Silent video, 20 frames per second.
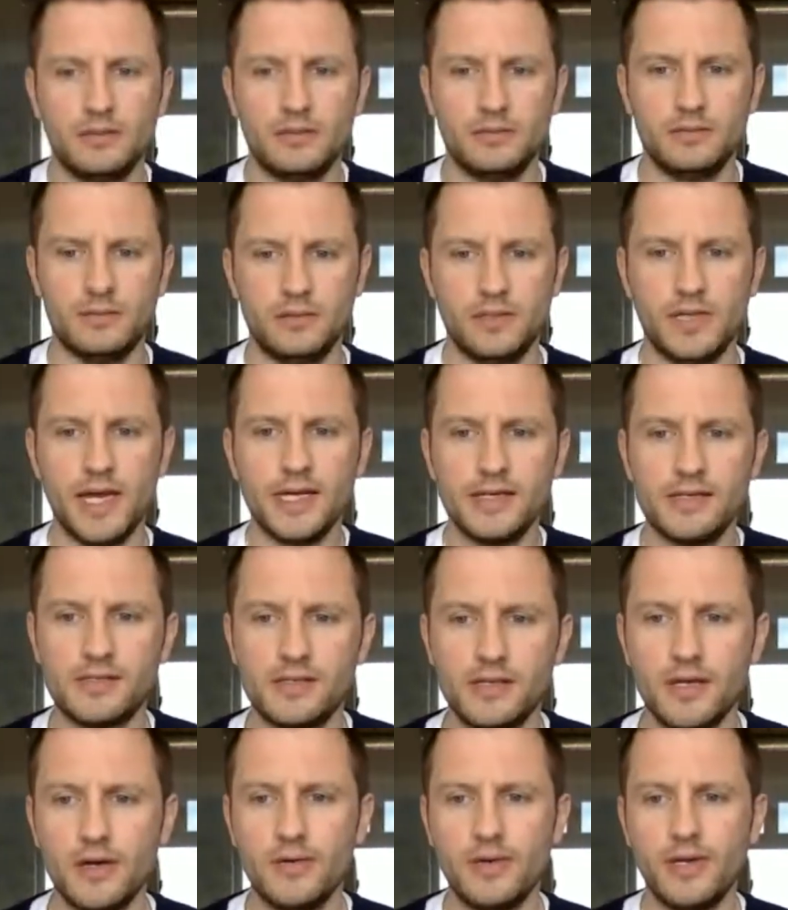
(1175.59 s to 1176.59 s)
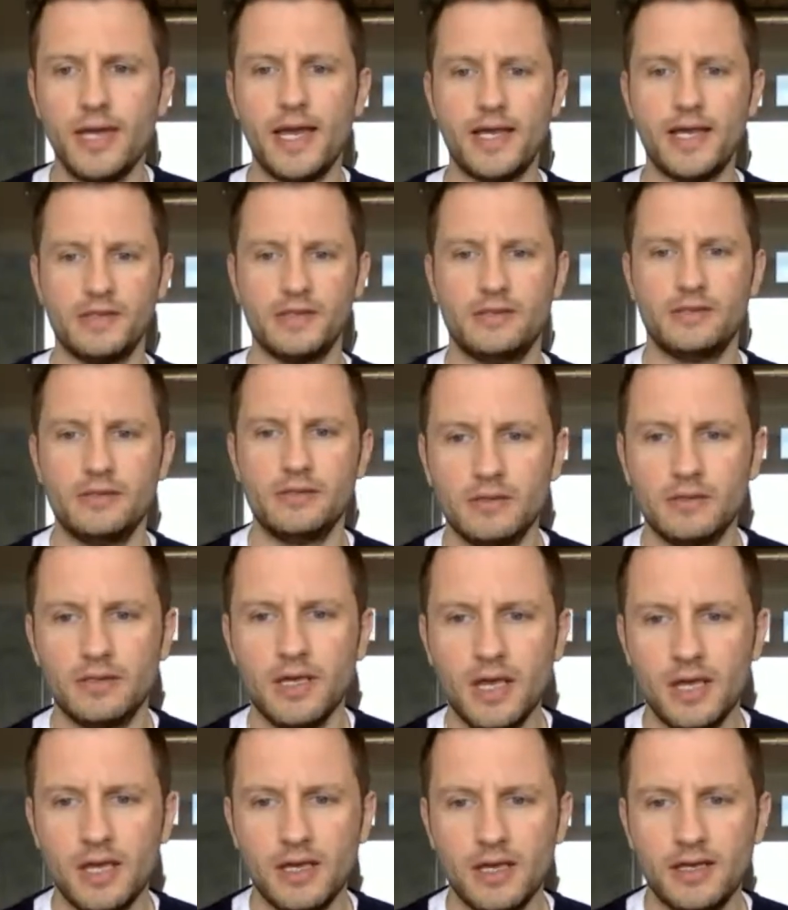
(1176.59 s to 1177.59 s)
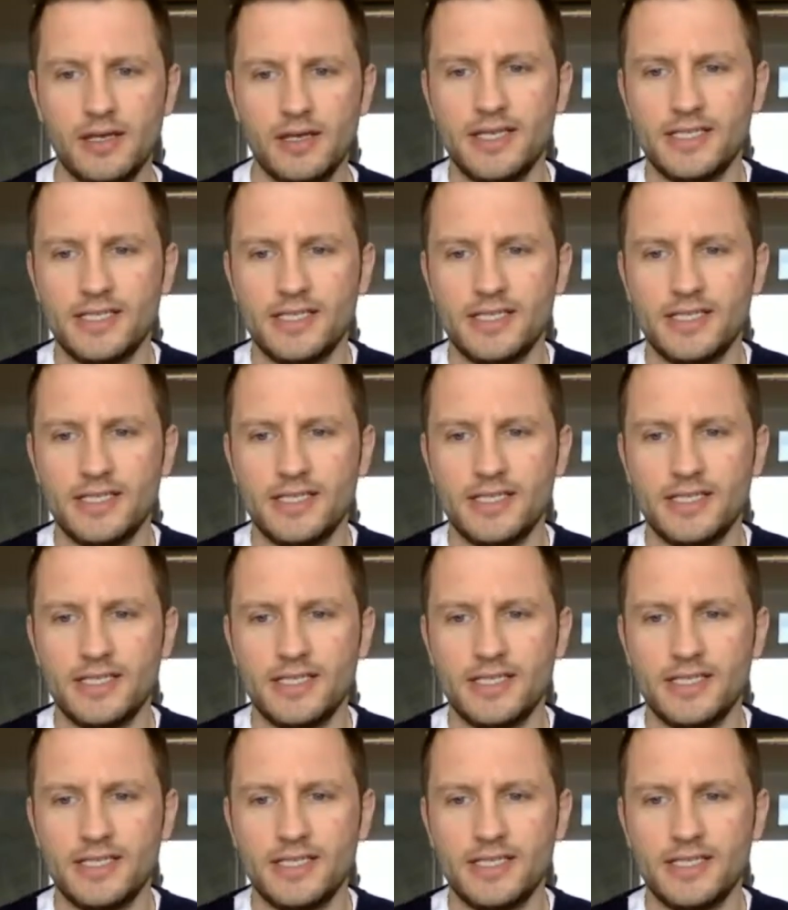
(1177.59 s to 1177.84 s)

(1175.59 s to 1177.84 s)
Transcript: Okay, so yeah, so there's